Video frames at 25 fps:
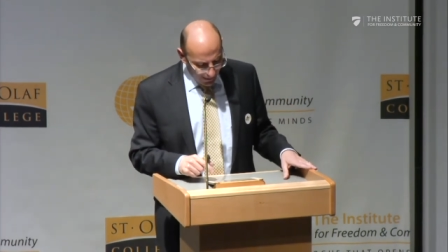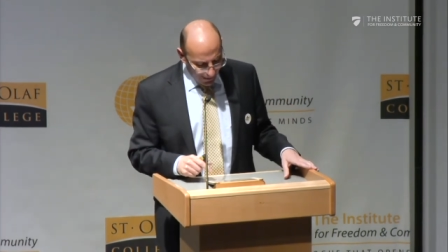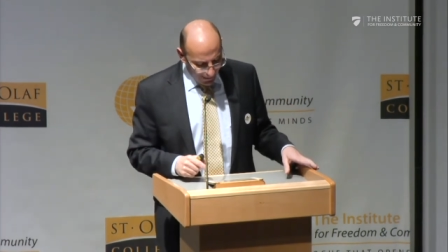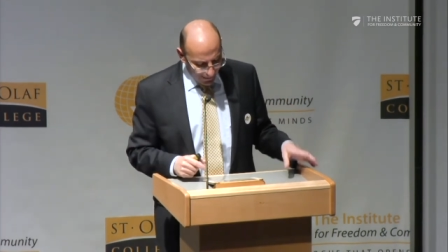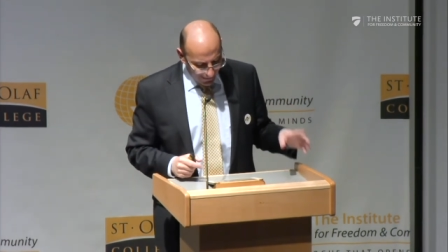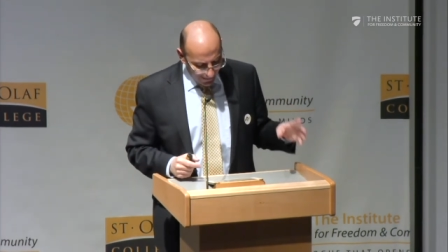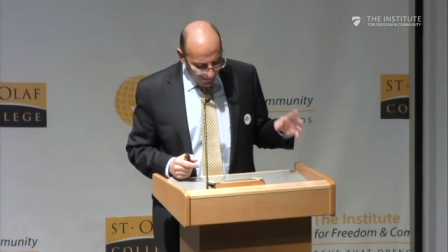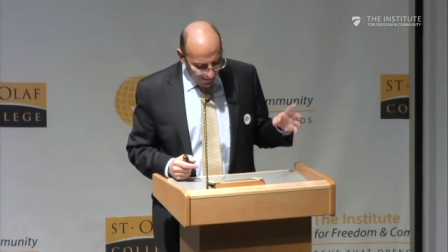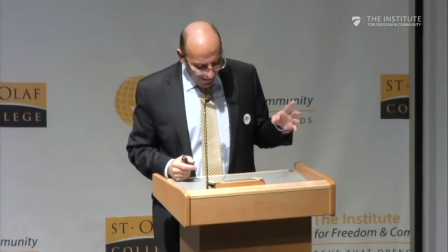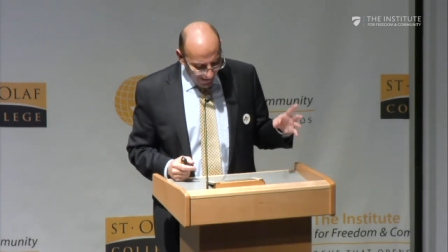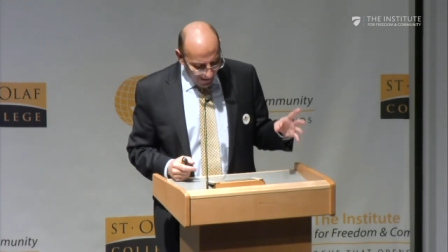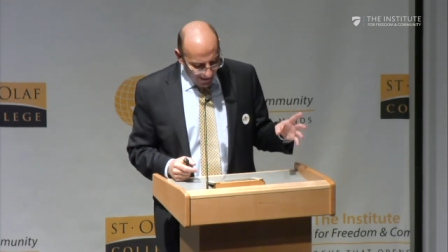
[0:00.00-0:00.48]

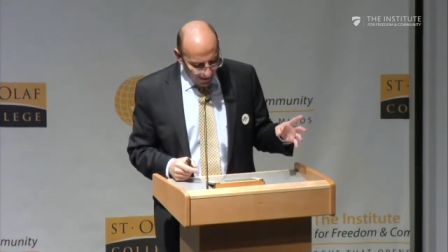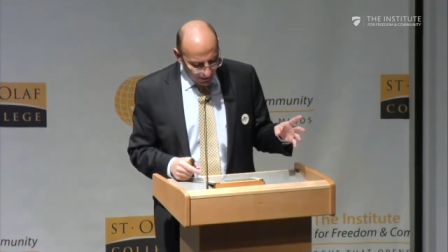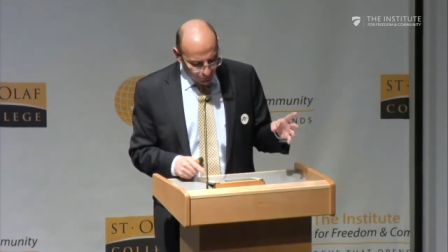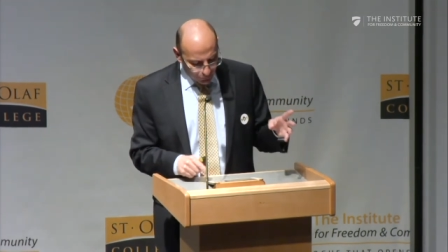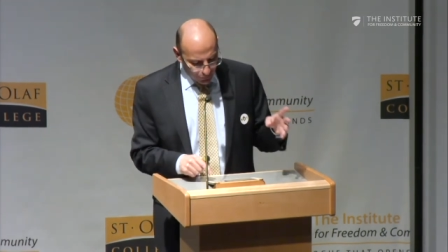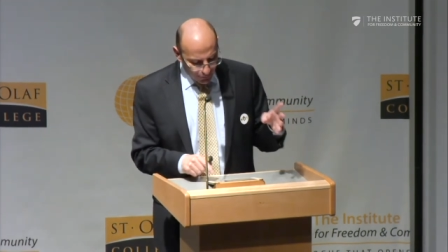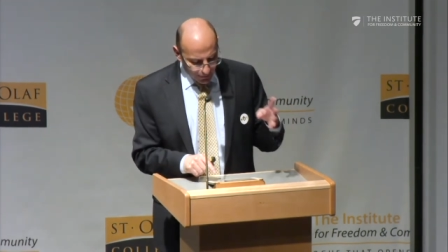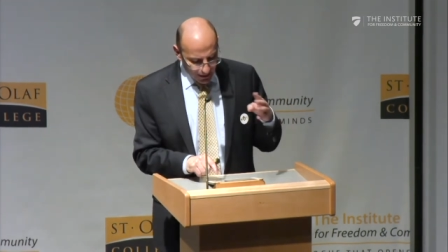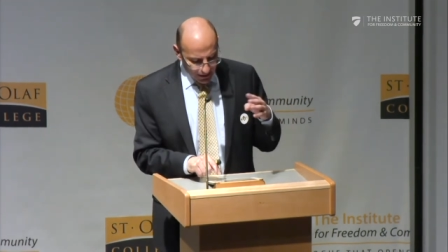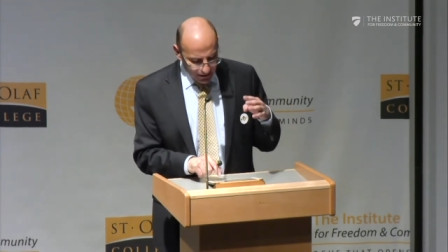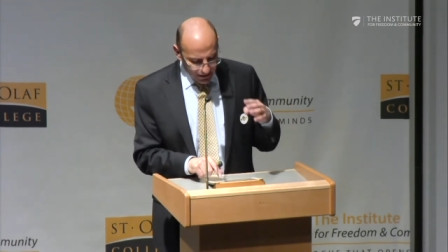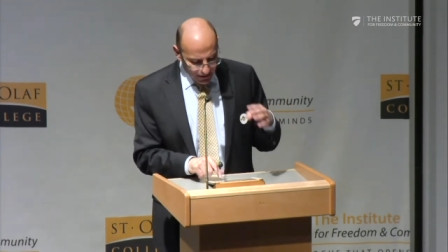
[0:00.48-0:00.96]
react
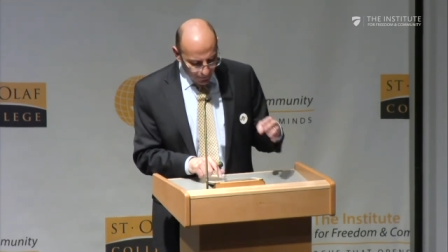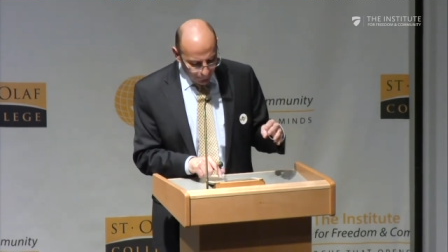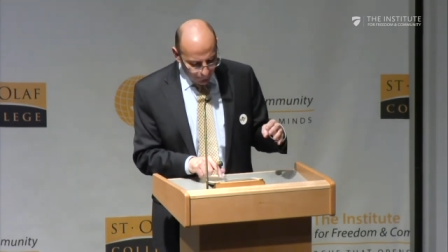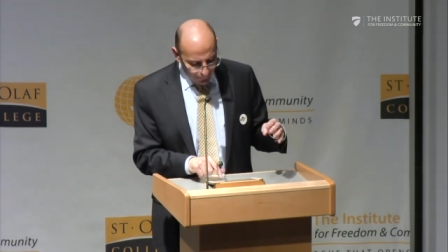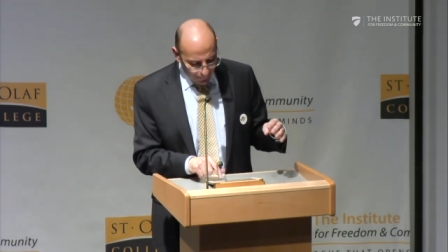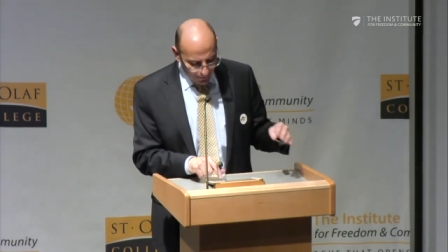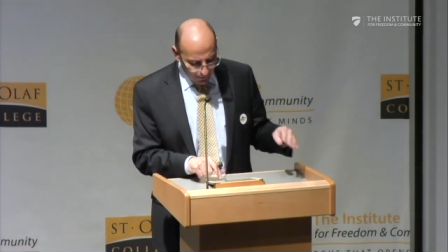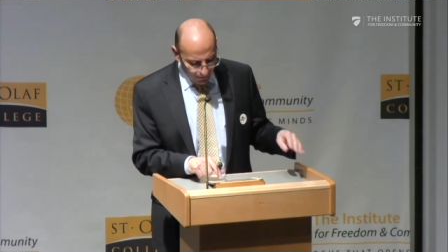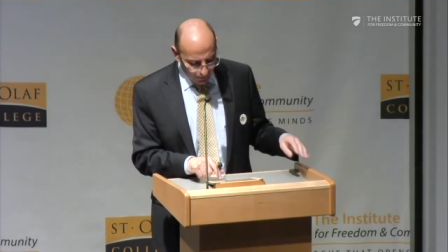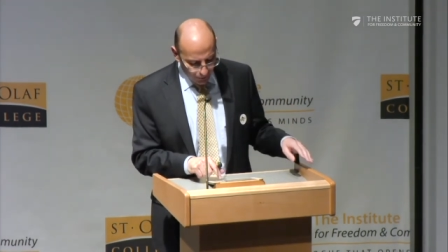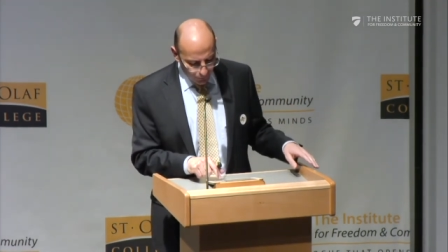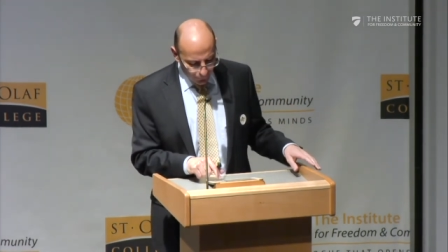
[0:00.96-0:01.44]
to the
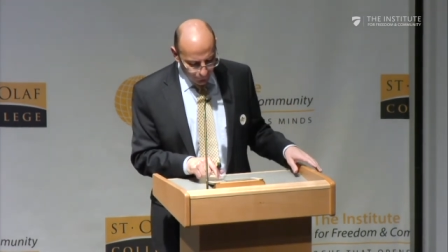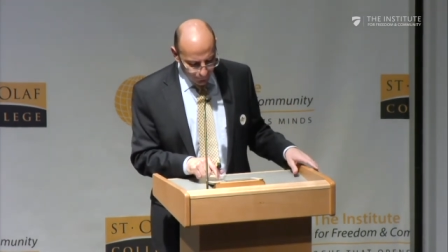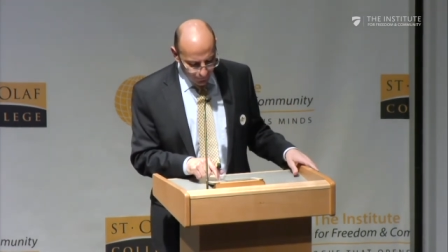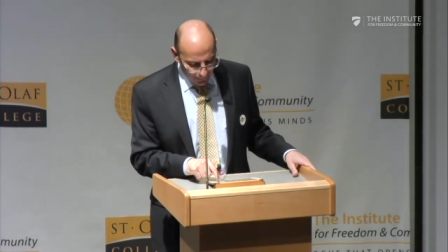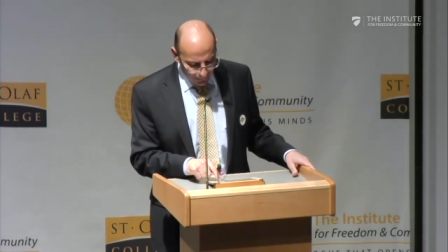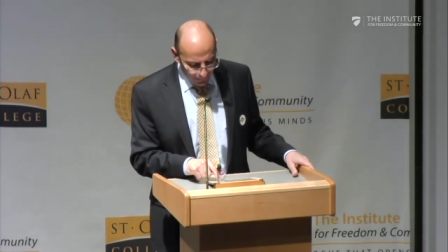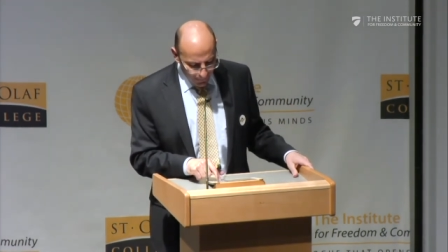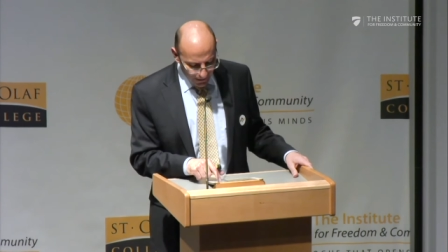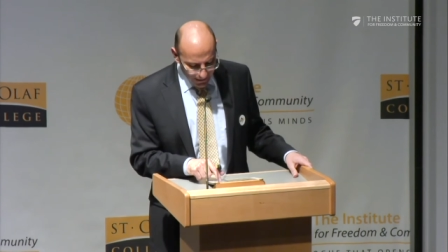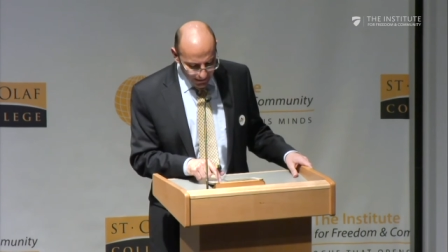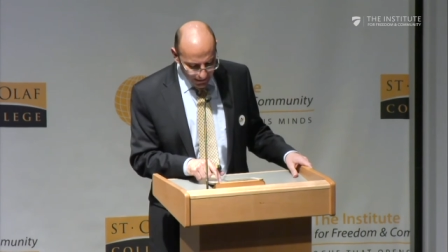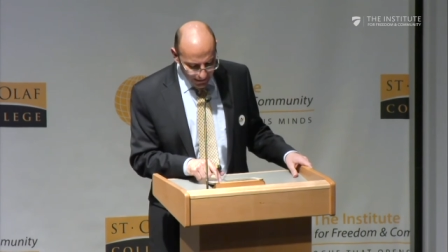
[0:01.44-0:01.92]
suffering of the
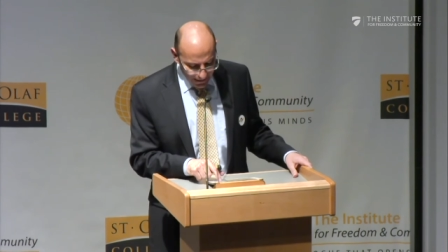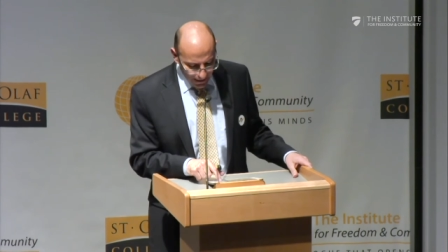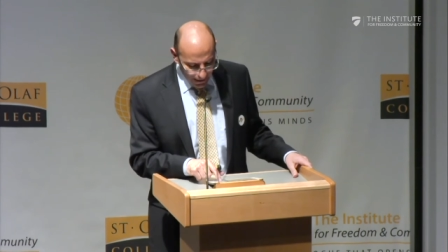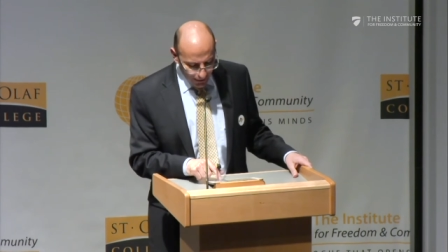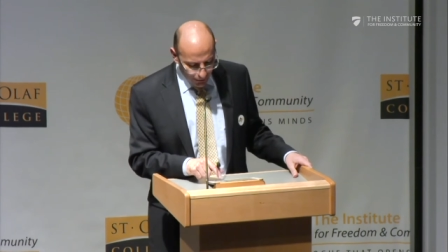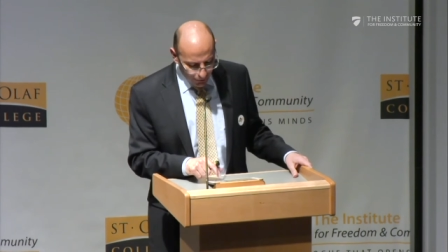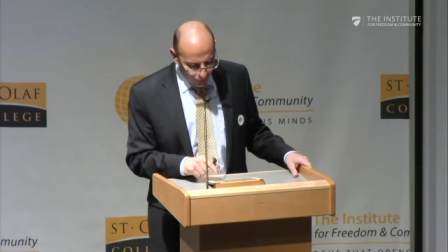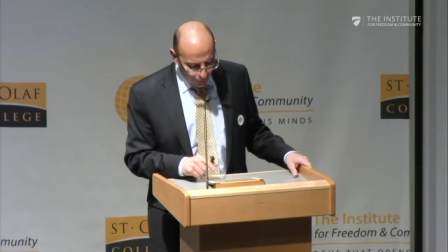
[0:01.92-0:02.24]
Palestinian